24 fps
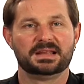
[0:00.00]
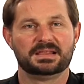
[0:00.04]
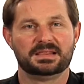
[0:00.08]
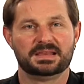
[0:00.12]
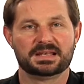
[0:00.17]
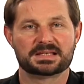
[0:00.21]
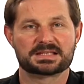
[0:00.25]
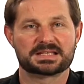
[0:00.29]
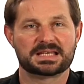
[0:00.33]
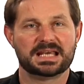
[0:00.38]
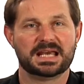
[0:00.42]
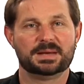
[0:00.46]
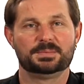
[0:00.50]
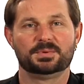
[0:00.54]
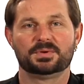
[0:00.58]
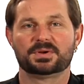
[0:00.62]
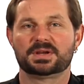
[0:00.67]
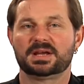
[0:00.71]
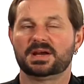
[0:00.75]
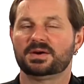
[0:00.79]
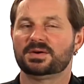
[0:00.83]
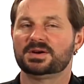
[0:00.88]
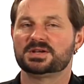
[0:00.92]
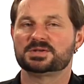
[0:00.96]
This cable
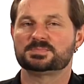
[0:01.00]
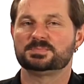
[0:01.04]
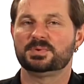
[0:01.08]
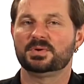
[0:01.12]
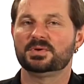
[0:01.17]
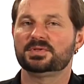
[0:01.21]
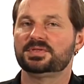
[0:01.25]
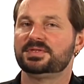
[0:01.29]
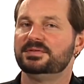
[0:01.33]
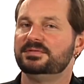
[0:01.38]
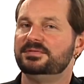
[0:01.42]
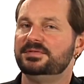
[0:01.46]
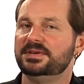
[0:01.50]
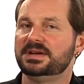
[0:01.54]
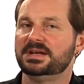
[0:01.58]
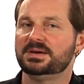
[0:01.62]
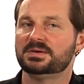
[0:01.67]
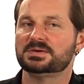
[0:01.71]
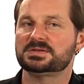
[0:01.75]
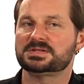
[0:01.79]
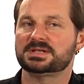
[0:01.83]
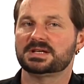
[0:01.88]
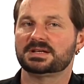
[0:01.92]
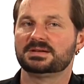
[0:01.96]
carries both the
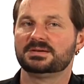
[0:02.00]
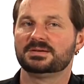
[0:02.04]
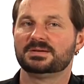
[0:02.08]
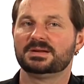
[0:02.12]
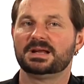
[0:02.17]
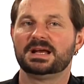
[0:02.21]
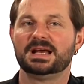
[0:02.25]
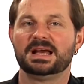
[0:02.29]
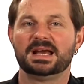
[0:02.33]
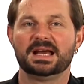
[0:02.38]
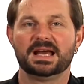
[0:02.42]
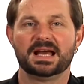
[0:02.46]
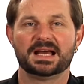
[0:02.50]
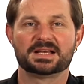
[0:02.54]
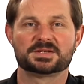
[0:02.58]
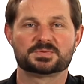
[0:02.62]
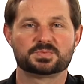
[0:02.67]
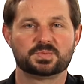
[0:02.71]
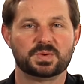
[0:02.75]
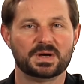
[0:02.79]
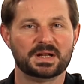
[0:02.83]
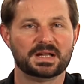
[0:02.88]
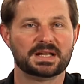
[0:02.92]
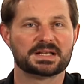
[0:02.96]
video signal as
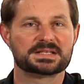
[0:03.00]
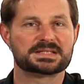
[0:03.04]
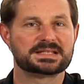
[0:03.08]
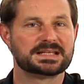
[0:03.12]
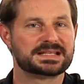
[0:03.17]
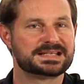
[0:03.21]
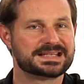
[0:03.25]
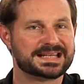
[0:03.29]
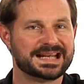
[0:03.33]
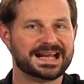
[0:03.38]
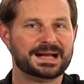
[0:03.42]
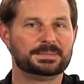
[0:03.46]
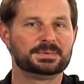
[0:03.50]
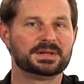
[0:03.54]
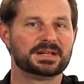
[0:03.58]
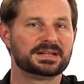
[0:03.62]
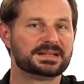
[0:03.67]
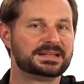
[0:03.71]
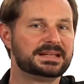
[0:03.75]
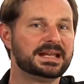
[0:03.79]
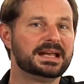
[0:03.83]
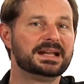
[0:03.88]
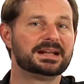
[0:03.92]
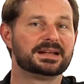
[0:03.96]
well as the
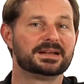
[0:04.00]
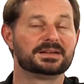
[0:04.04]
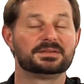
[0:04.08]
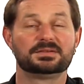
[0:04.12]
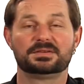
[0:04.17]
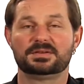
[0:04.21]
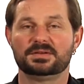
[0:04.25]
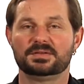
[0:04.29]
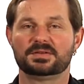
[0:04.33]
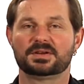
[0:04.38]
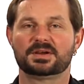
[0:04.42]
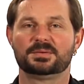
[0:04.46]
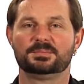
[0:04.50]
tablet data to the